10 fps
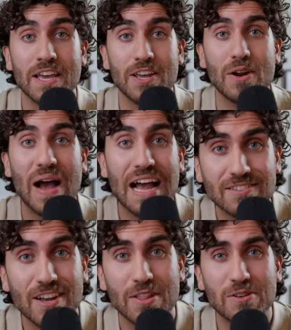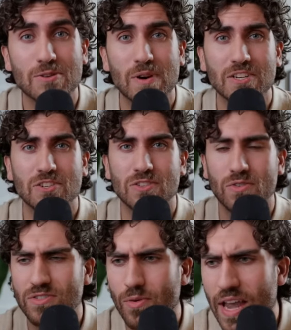you know, ask God those questions,
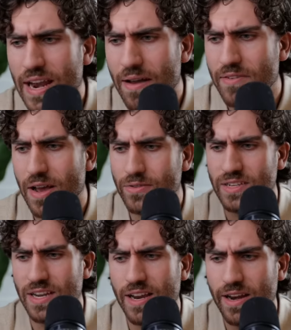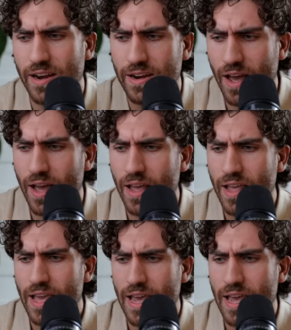or it's okay to have doubts, and da da da da da,